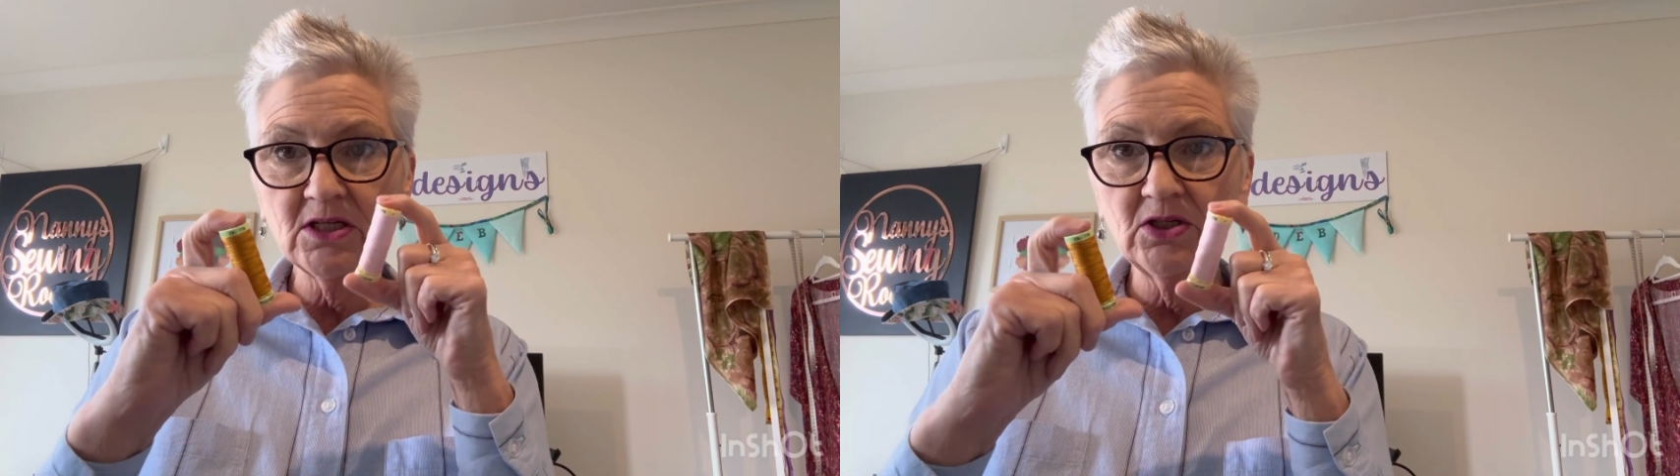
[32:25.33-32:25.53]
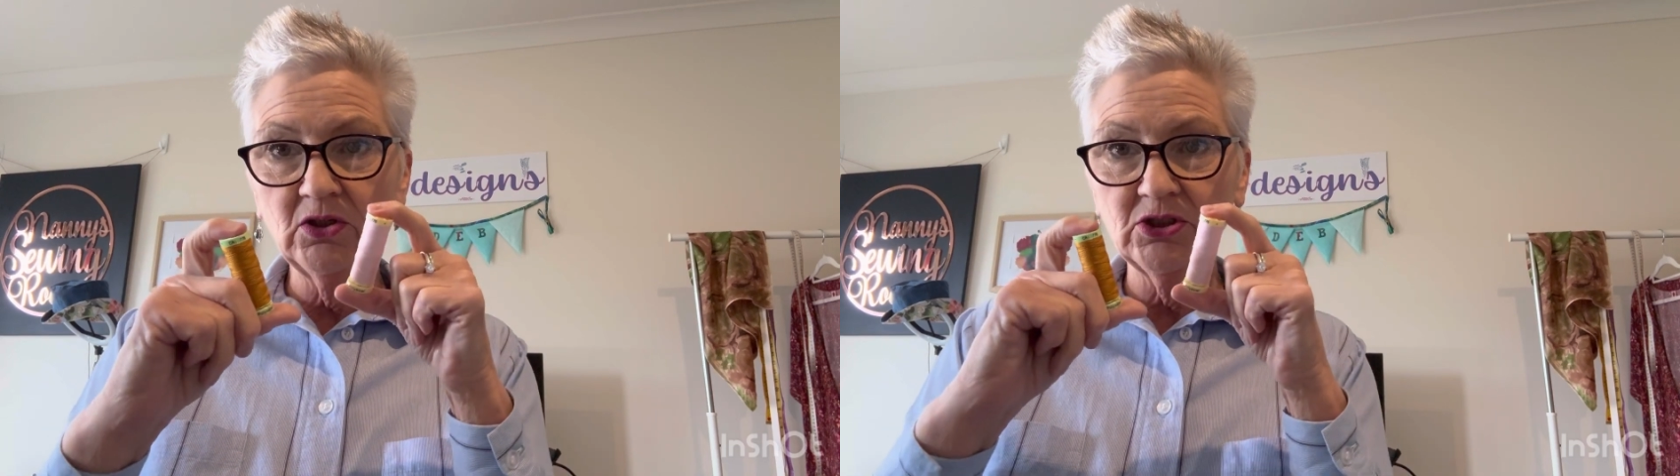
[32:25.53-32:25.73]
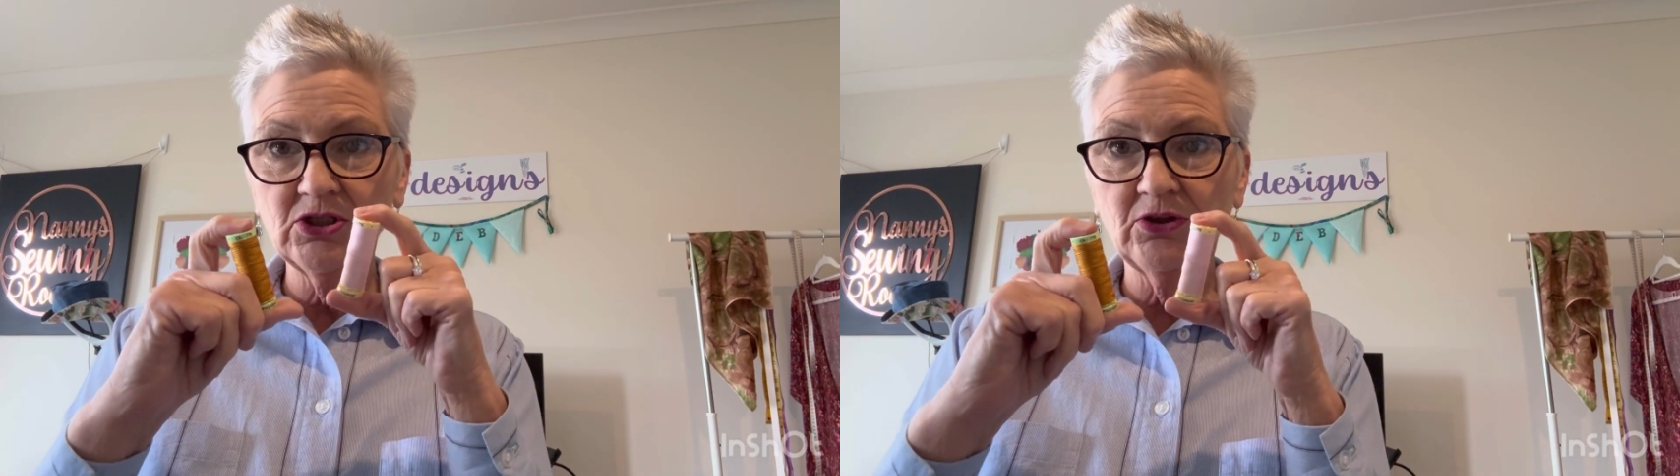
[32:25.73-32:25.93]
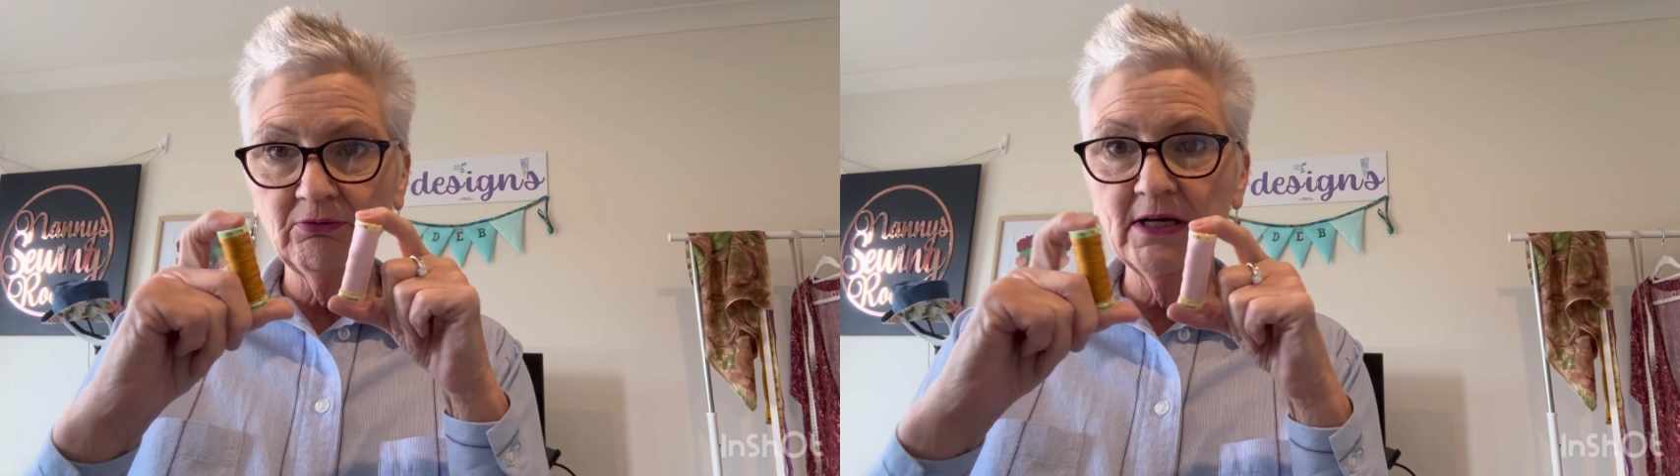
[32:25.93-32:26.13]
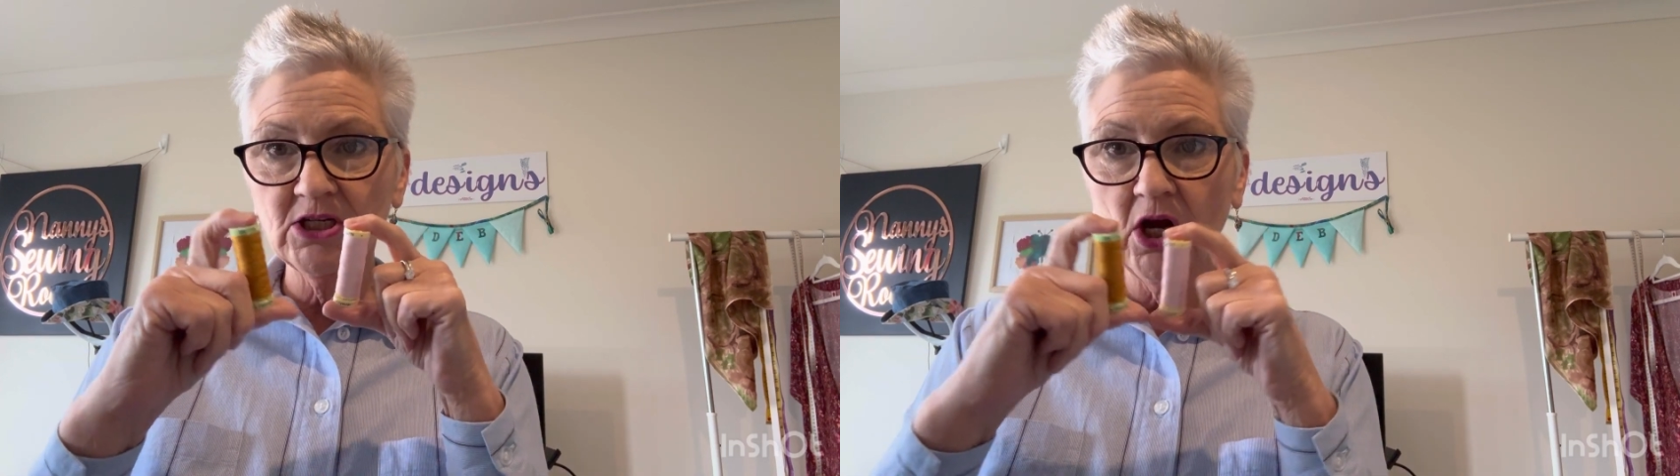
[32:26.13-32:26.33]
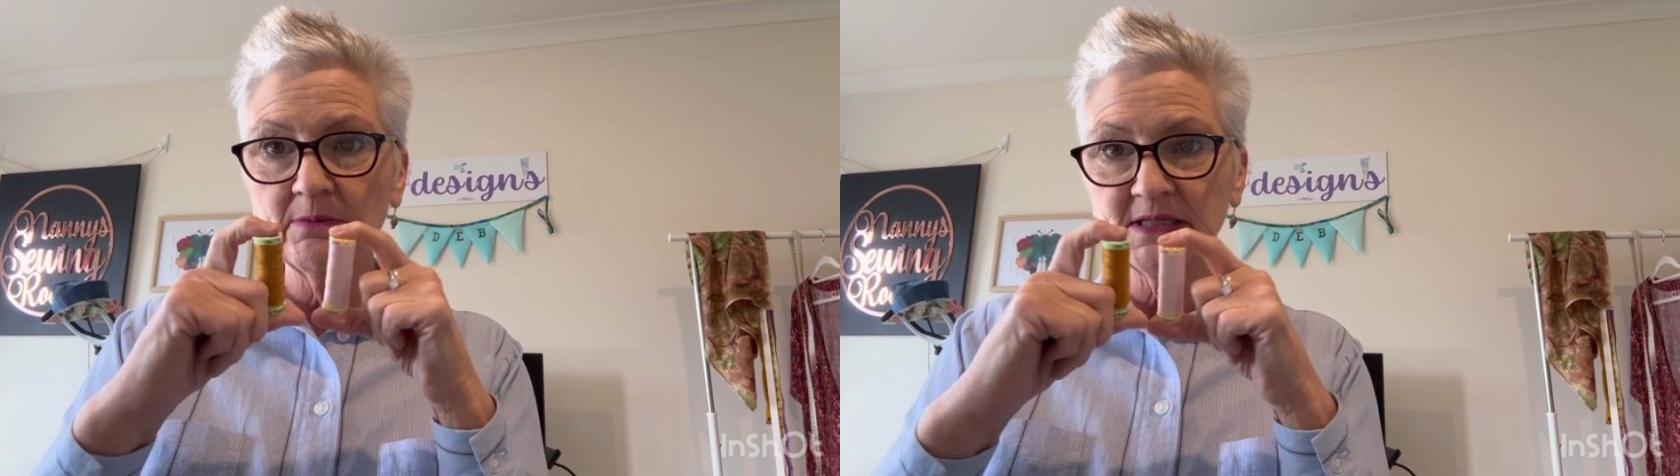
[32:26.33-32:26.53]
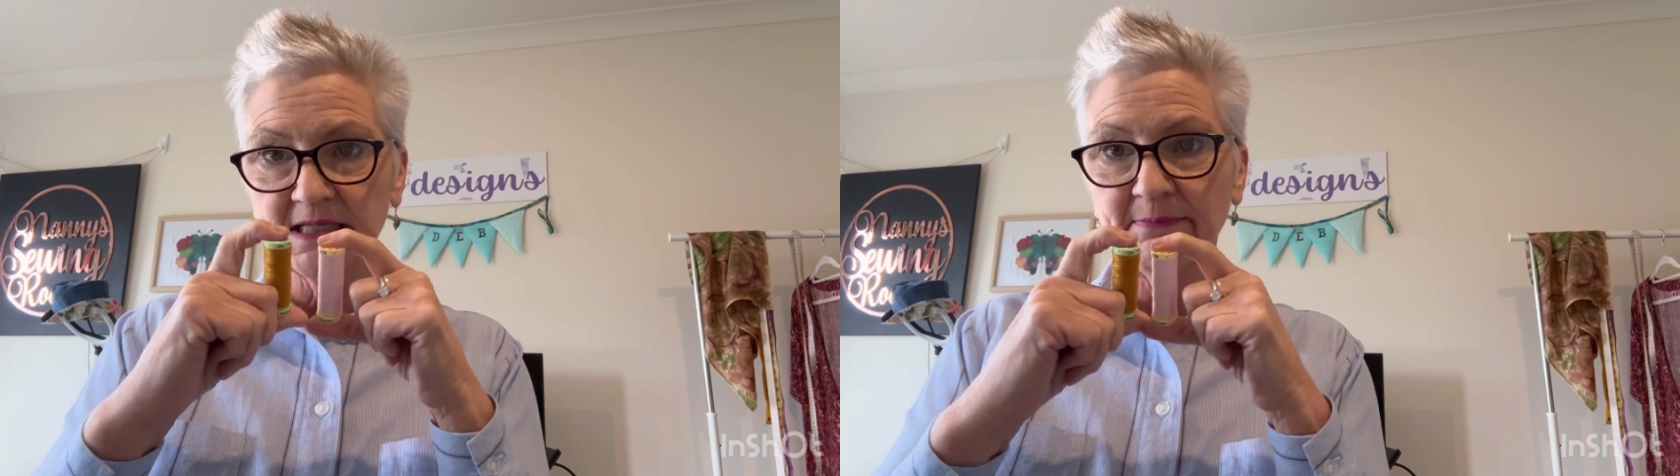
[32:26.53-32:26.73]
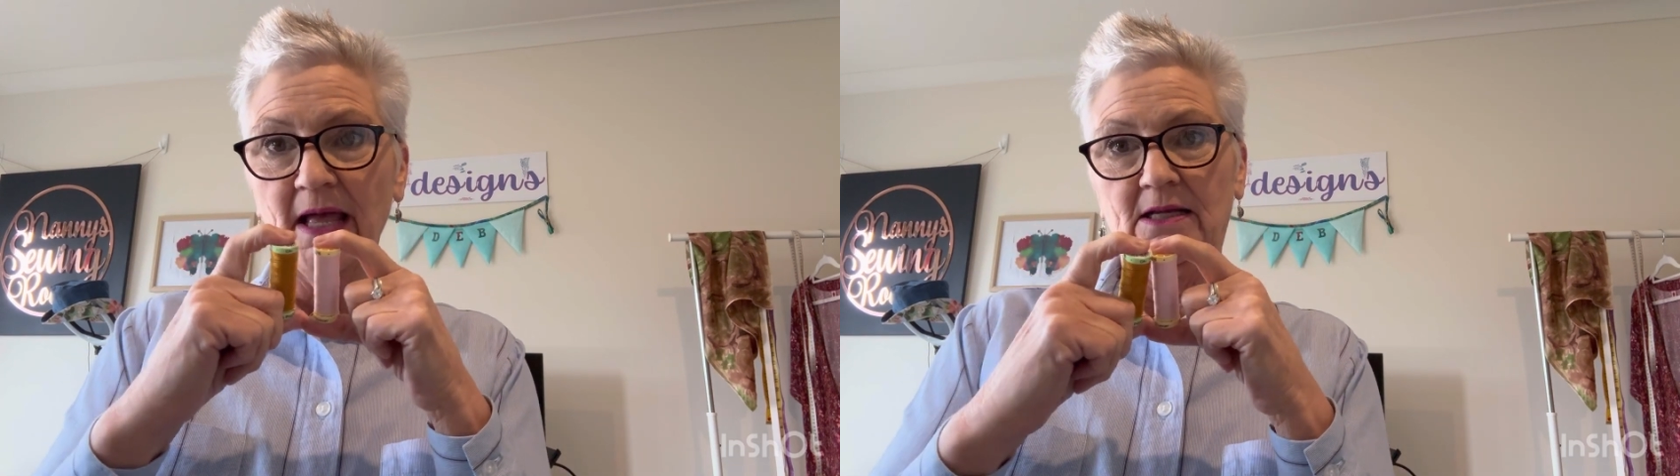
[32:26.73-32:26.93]
going to cost you 3 times
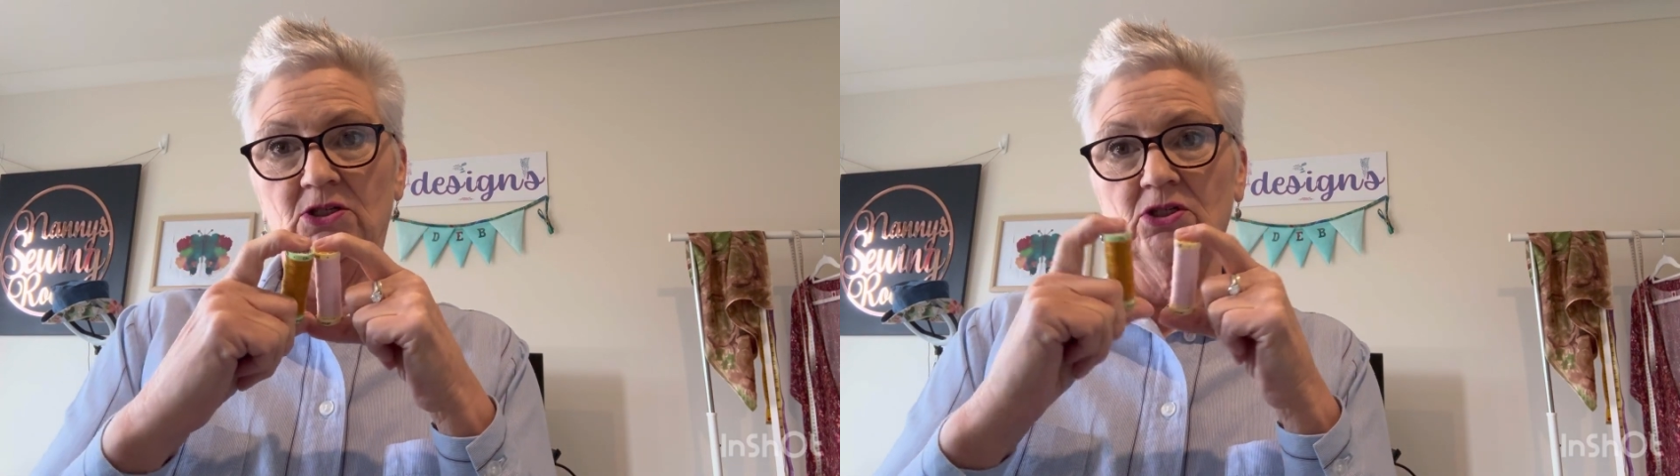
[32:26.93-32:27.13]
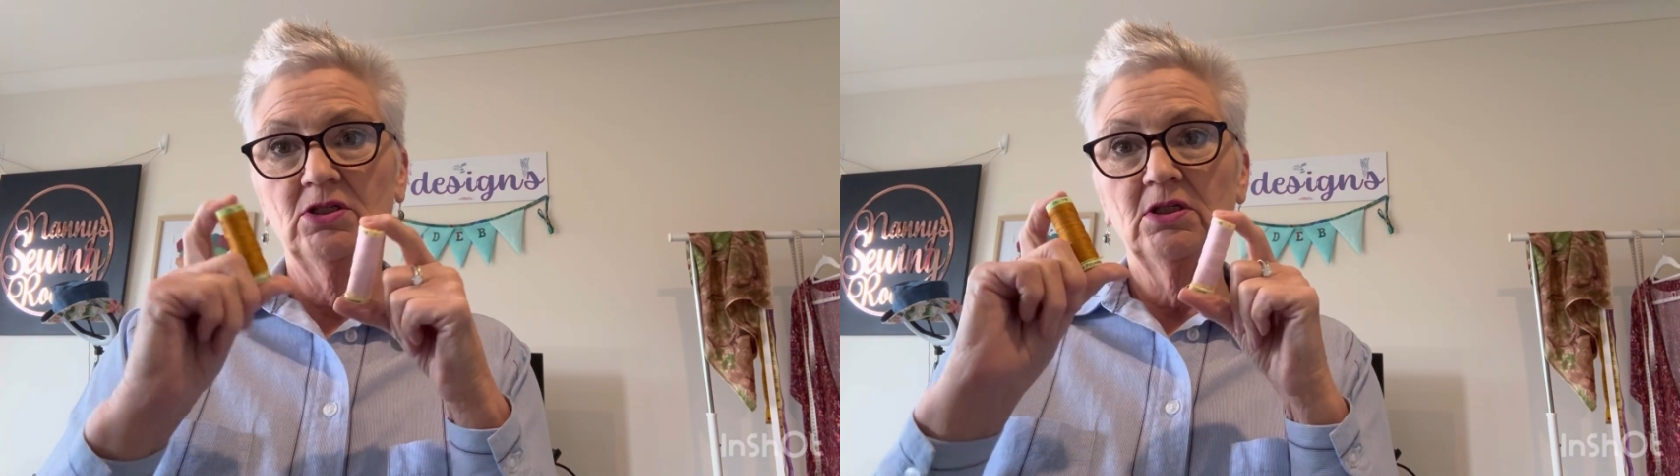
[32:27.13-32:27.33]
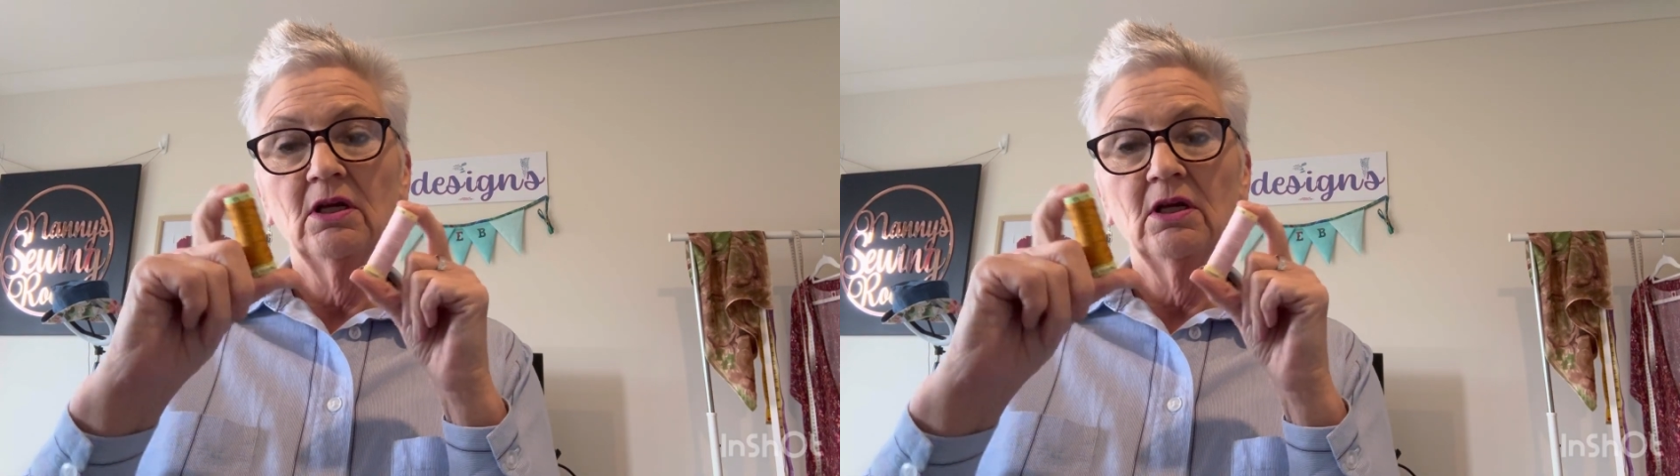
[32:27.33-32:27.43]
as much.